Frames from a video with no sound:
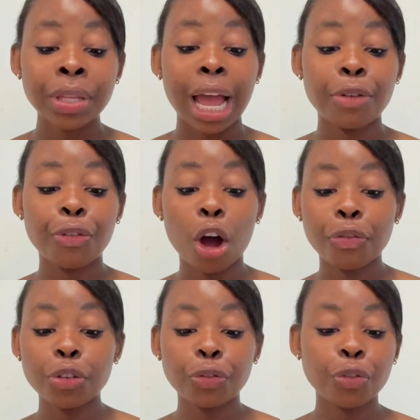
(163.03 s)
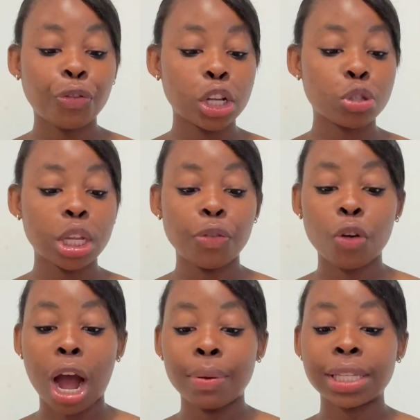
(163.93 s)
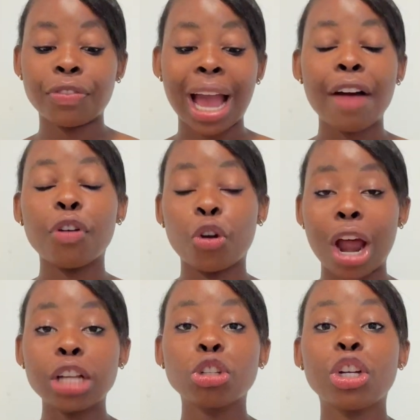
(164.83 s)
After the first 24 hours, if you have a rash,